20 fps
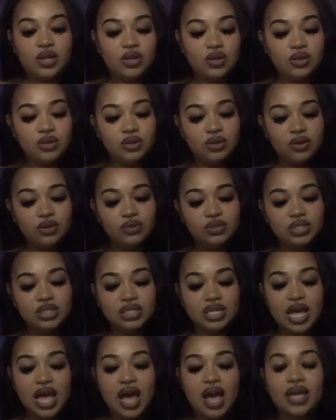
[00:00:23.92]
Ooh,
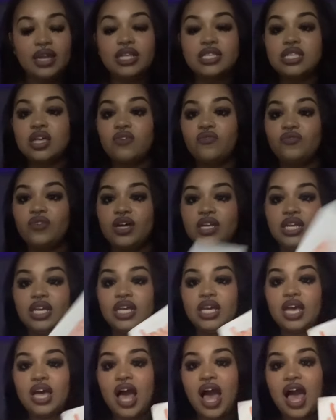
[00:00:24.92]
child, and it's so
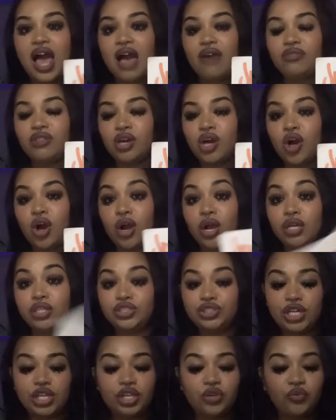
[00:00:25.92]
funny, I have the
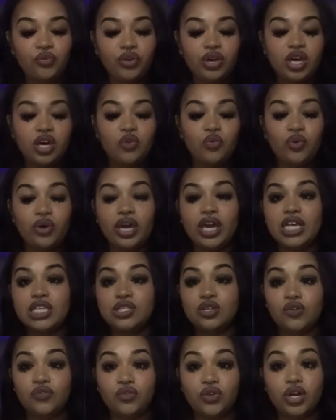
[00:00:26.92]
card January Aquarius.
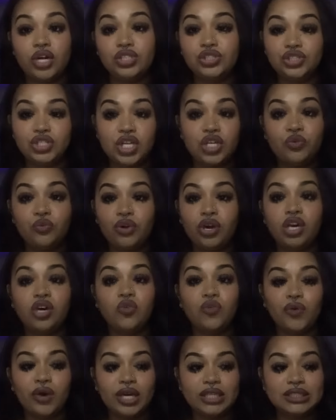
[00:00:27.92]
So if you're a January
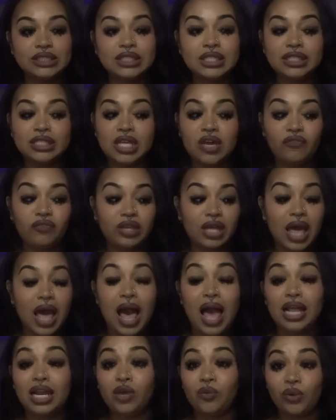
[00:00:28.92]
Aquarius, it could definitely
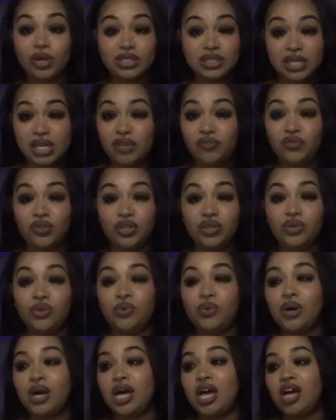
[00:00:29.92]
highly resonate for you.
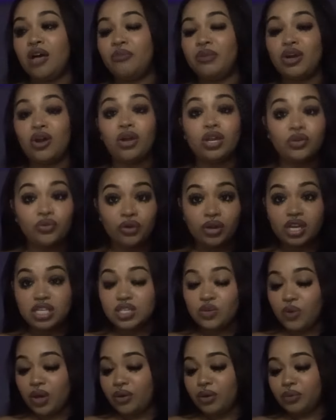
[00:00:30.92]
But all Aquarius
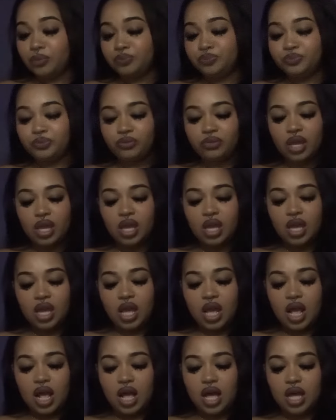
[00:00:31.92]
are welcome.
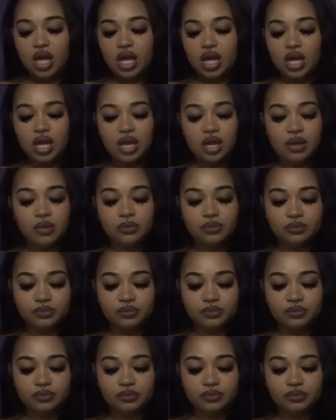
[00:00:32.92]
I